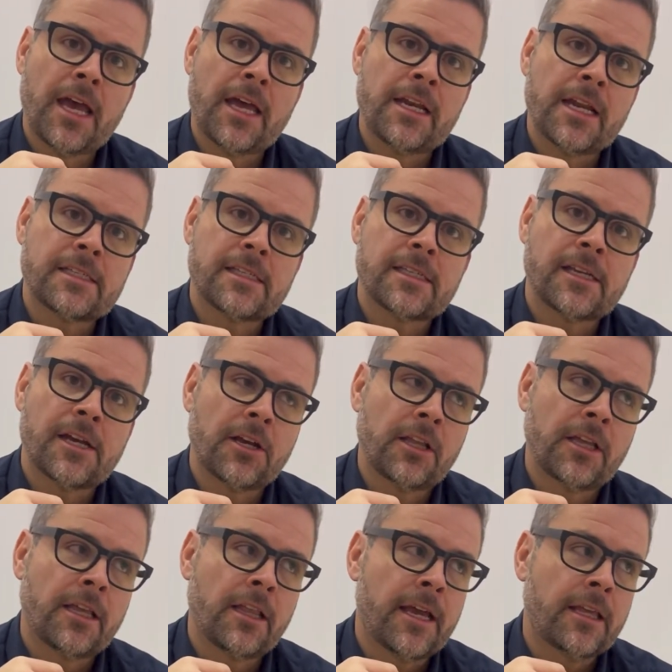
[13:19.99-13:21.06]
and
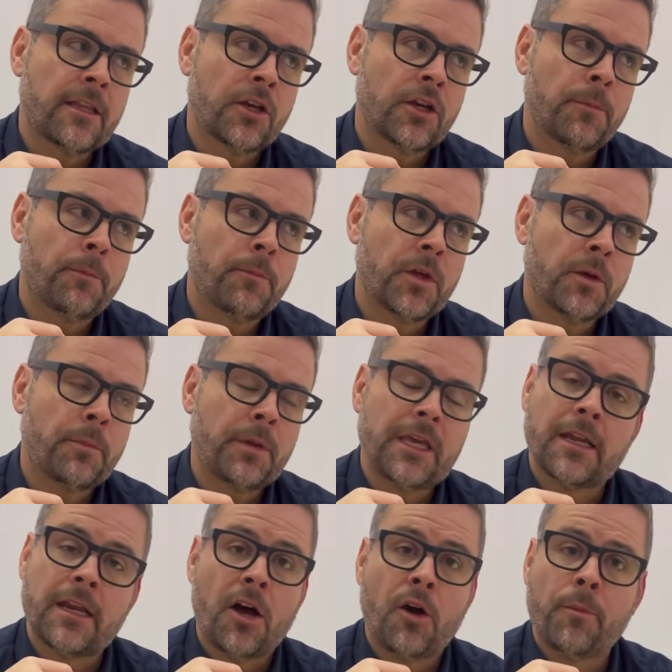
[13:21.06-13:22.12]
necessarily their
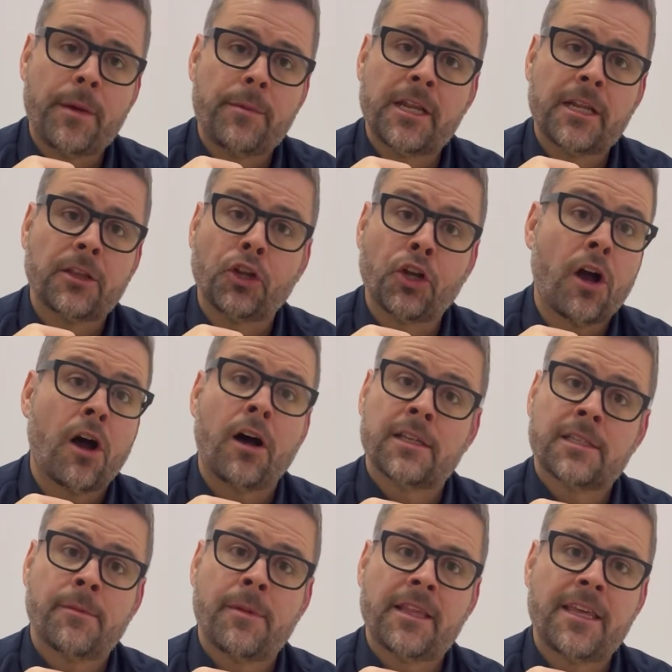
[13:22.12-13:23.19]
P&L maybe didn't look
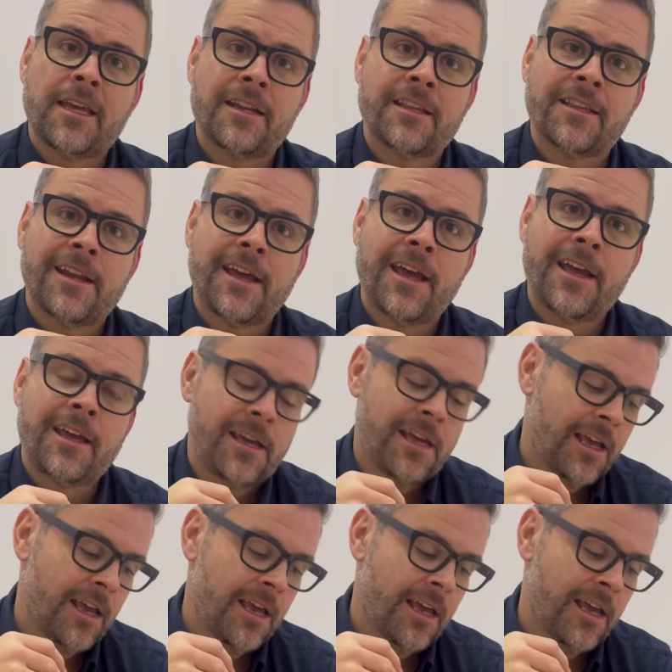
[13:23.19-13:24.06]
awesome at the end of the day.